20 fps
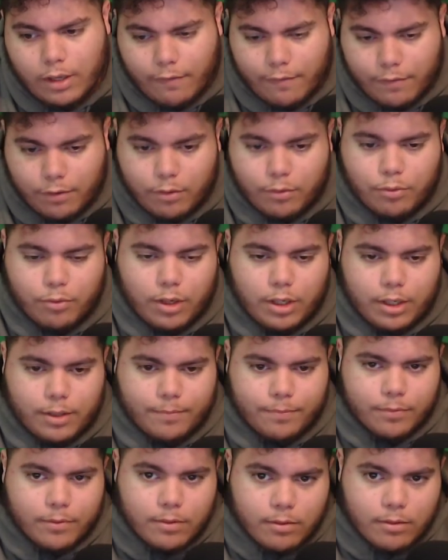feel free.
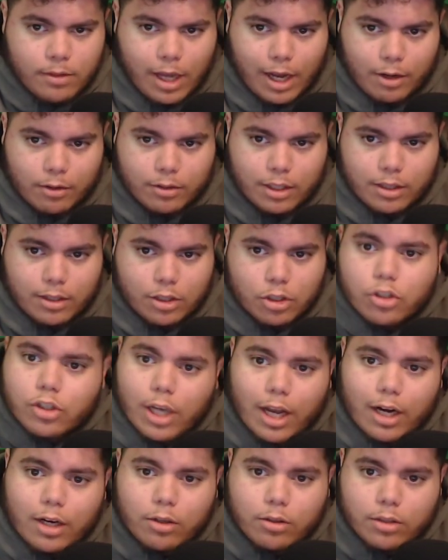I don't think this
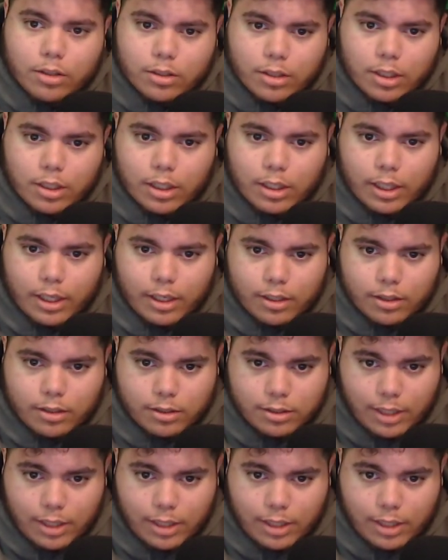channel is going to like